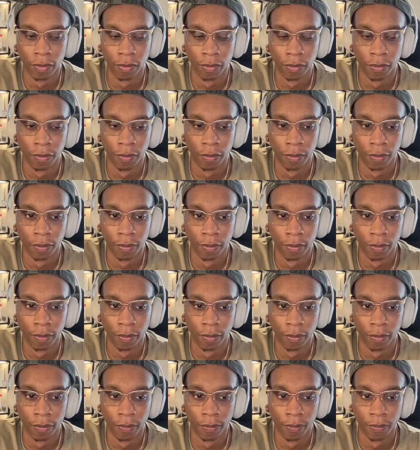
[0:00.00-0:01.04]

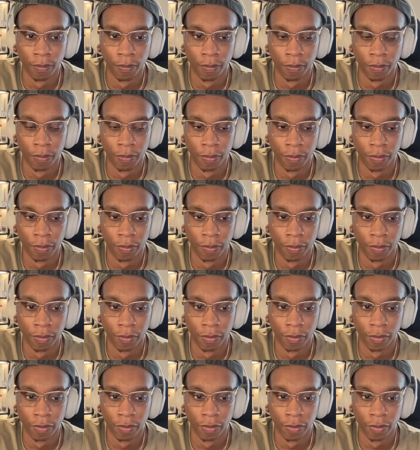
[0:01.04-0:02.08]

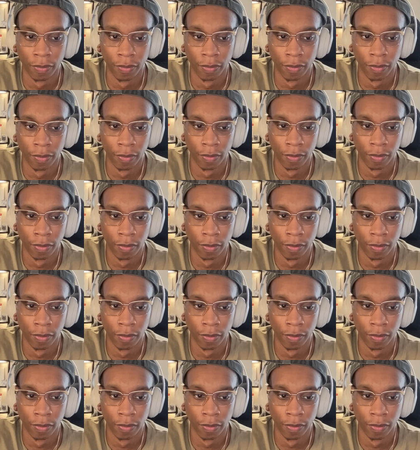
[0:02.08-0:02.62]
(silent)